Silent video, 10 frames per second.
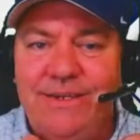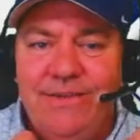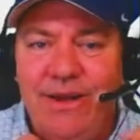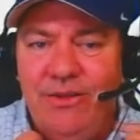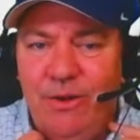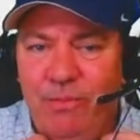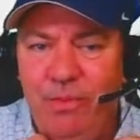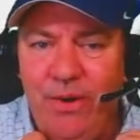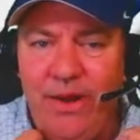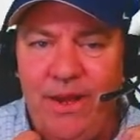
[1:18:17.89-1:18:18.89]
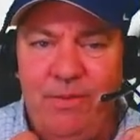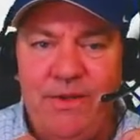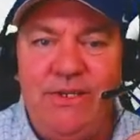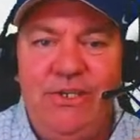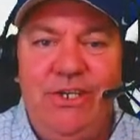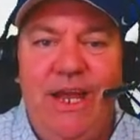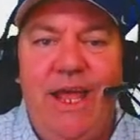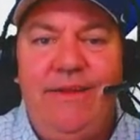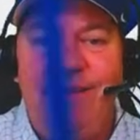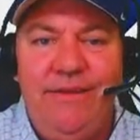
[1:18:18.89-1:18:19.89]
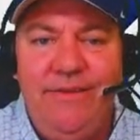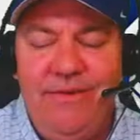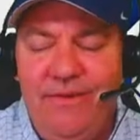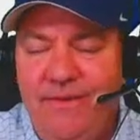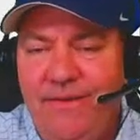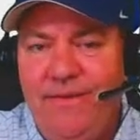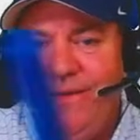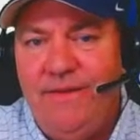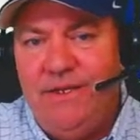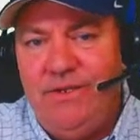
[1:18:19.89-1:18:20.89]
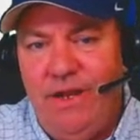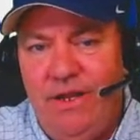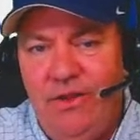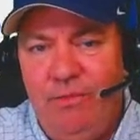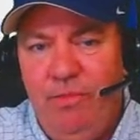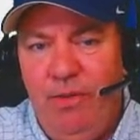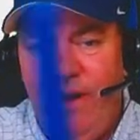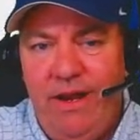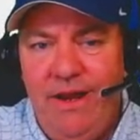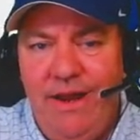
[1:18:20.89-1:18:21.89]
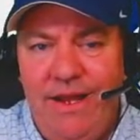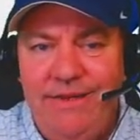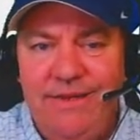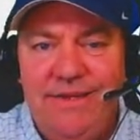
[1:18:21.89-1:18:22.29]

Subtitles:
Trying to look pretty up in the chat. Trying to look pretty tonight.